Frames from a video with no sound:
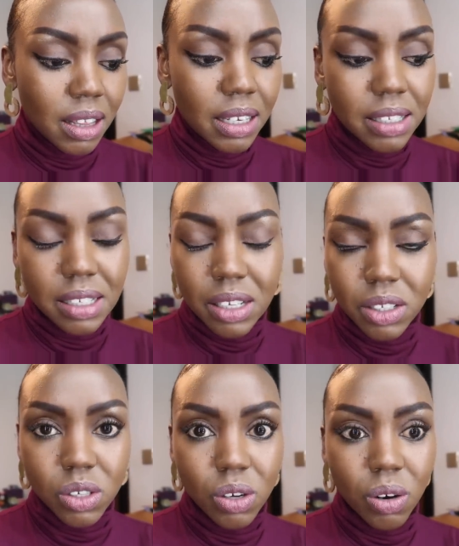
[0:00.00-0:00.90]
that
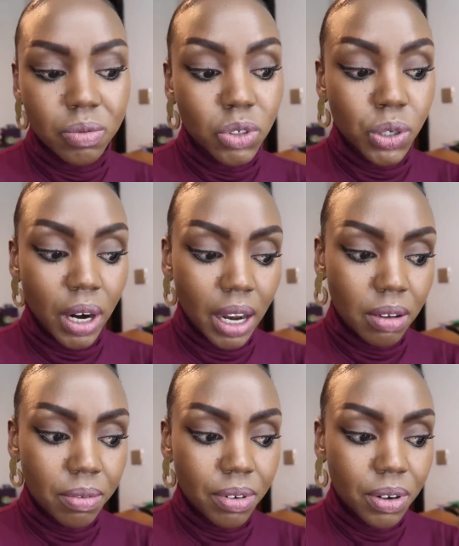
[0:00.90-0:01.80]
sense of
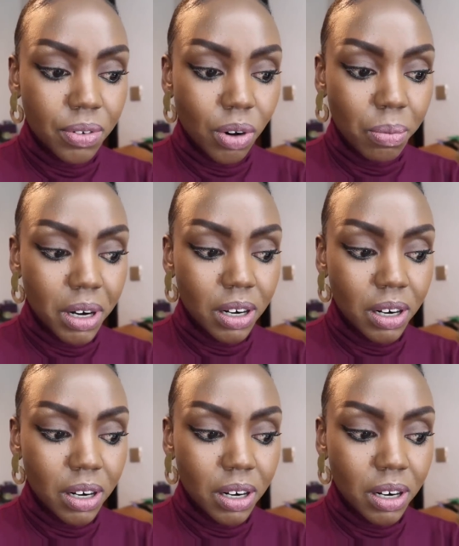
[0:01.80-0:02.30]
drive from